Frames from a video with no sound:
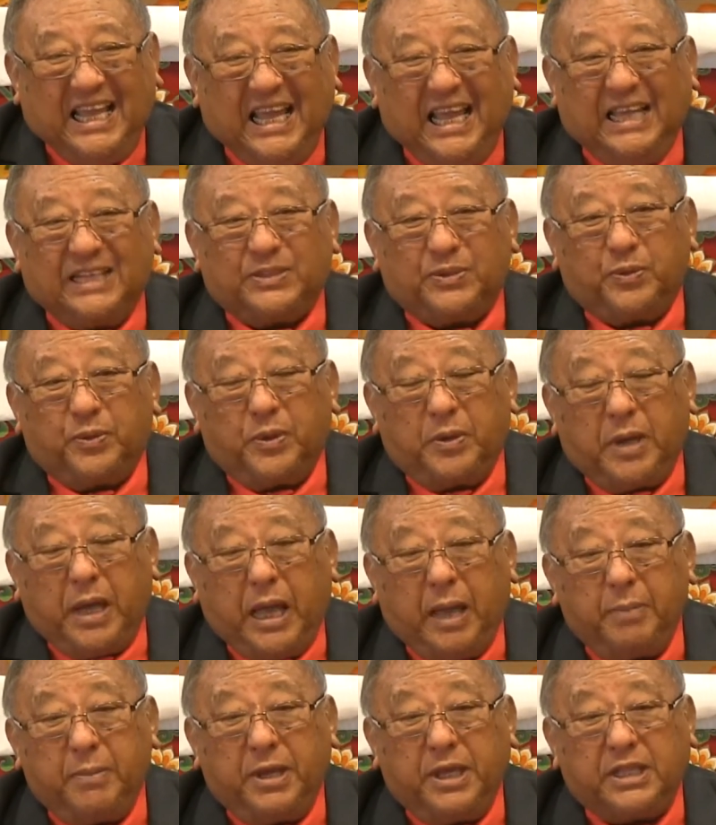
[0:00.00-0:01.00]
As a,
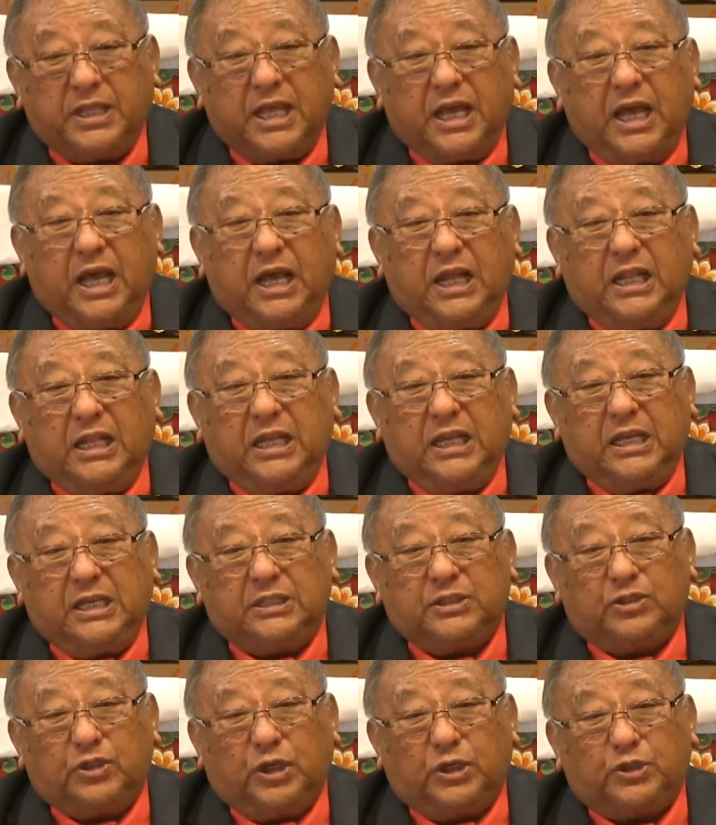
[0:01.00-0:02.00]
I mean, ugly
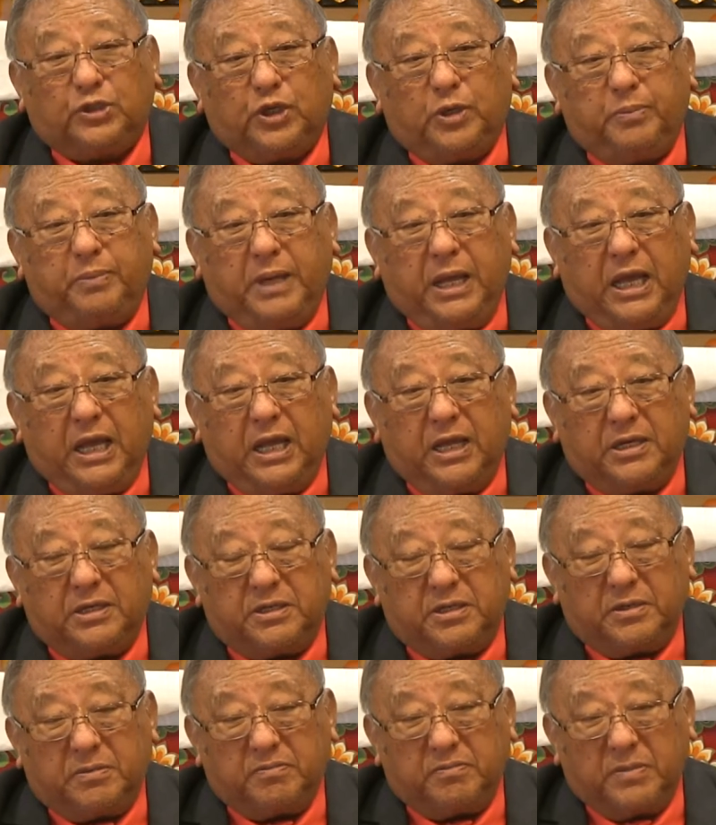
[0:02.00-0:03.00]
is not so bad.
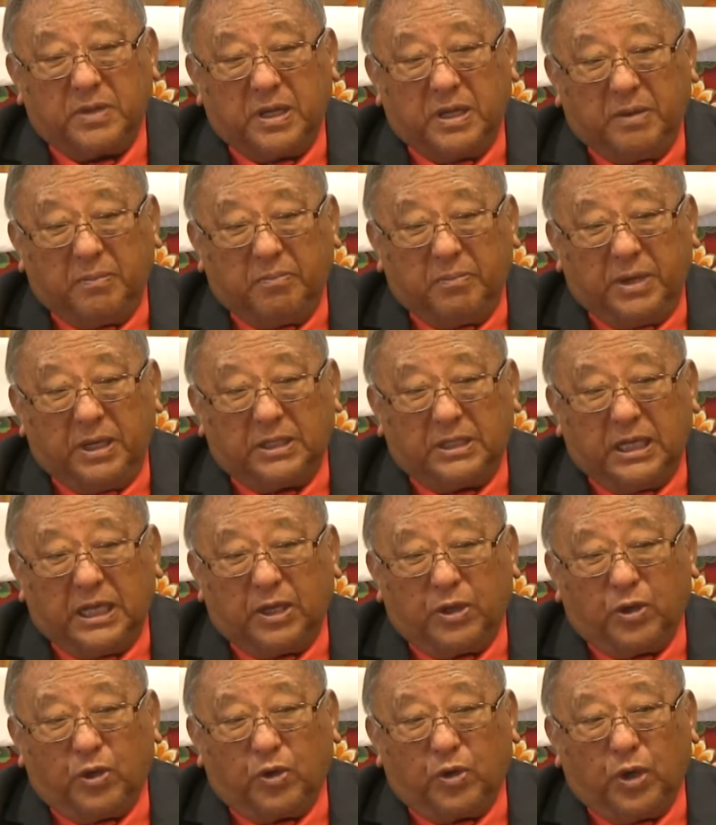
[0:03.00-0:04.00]
But
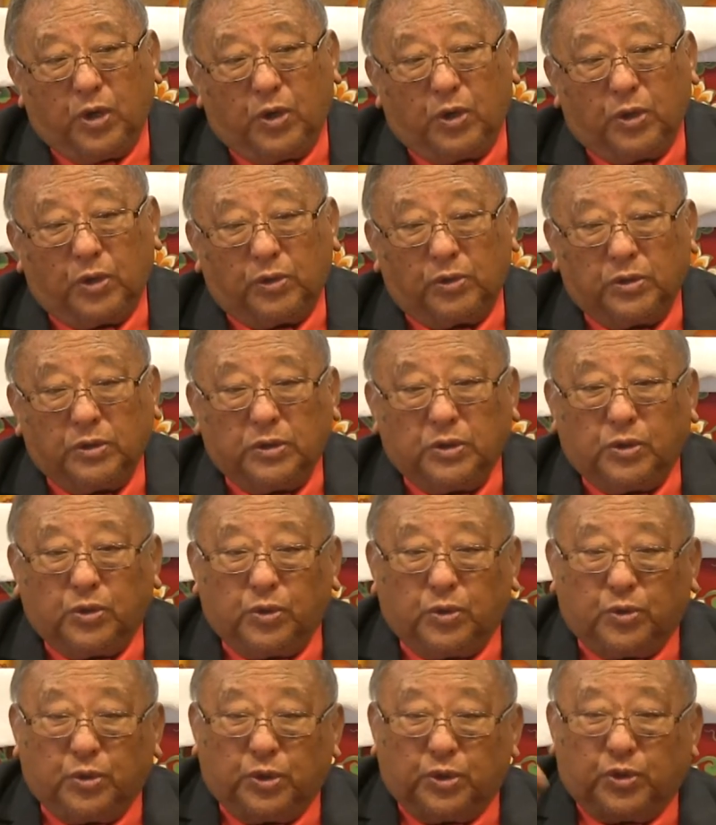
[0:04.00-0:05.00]
then you go
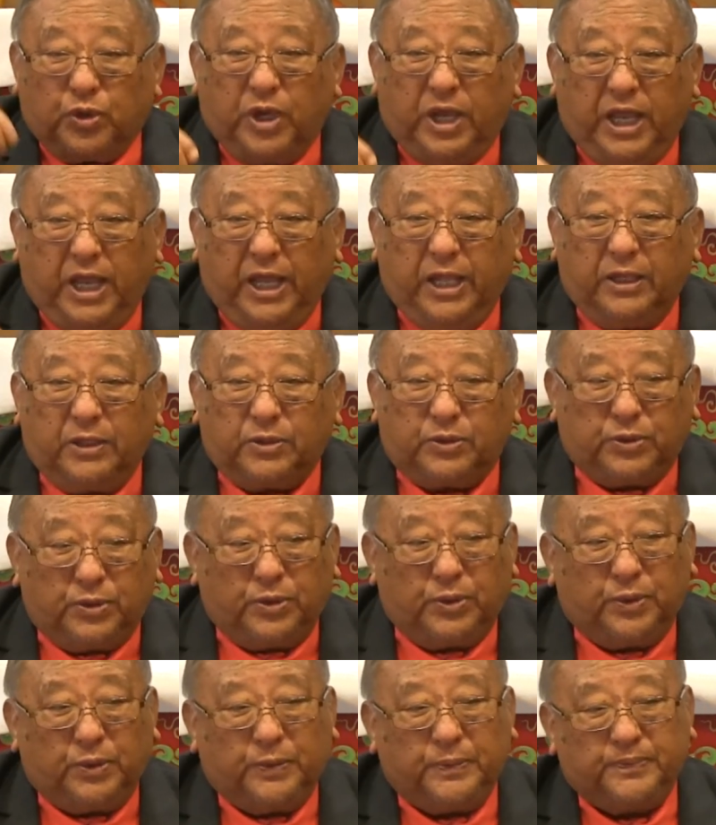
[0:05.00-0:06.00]
to hell
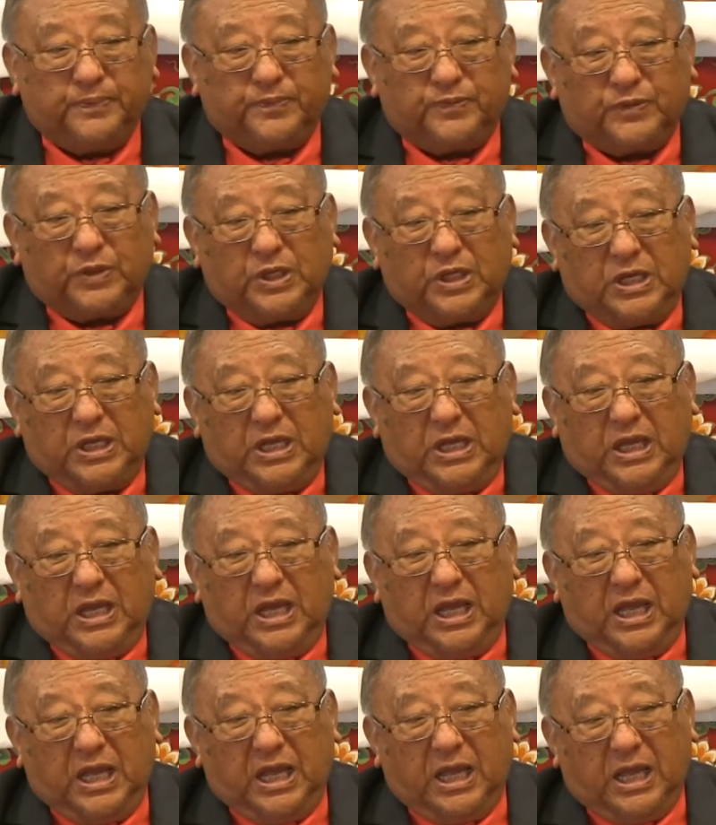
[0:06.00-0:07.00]
too.
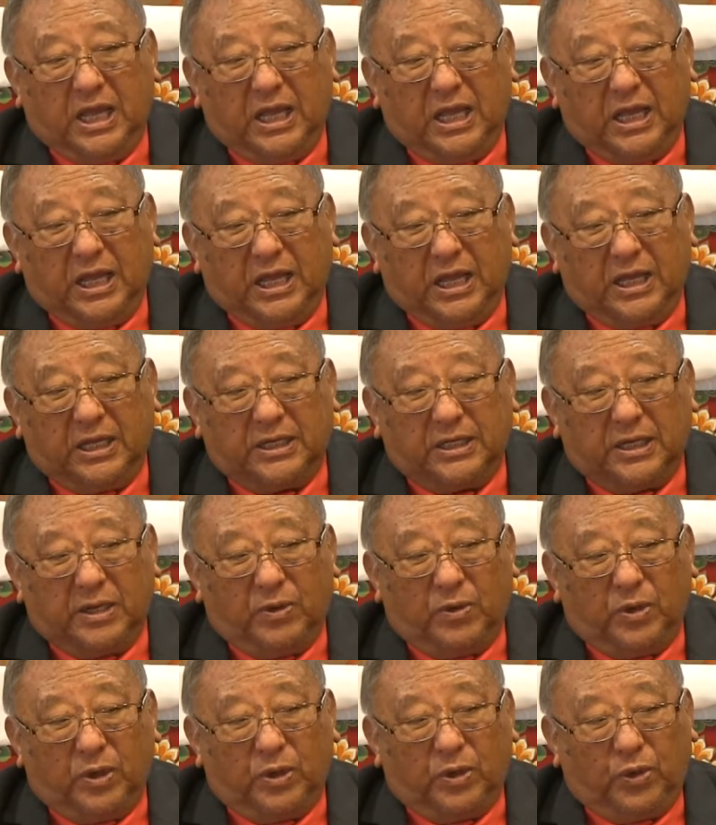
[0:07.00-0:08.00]
And
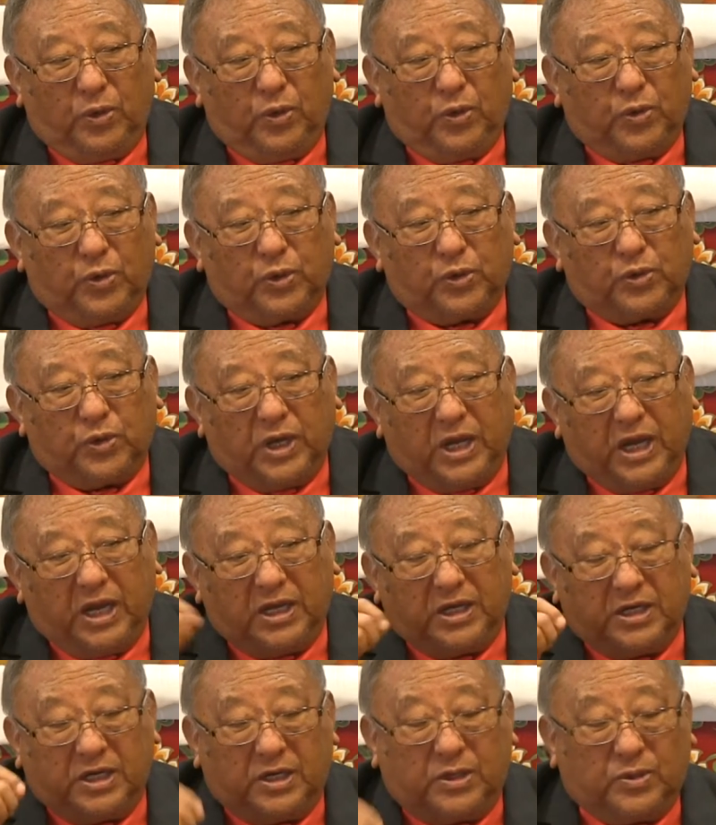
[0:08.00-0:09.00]
all you go to
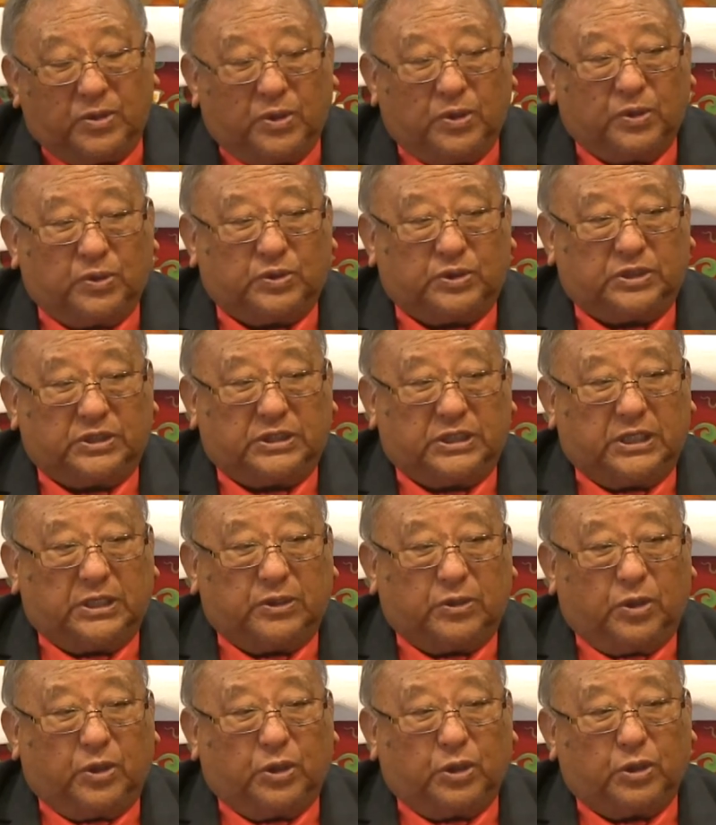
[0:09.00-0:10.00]
hungry ghost
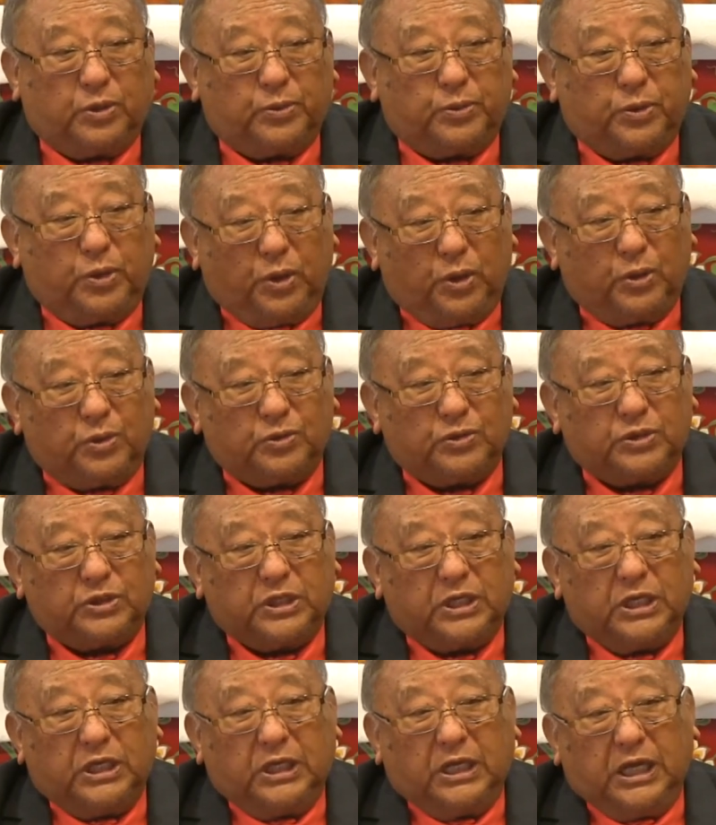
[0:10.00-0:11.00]
and all of those.
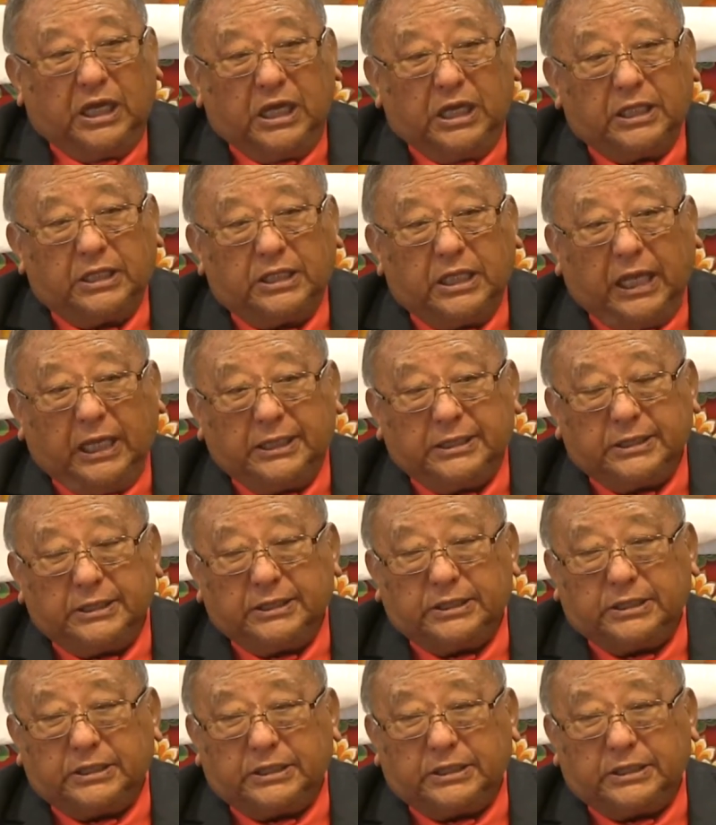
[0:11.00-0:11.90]
And that's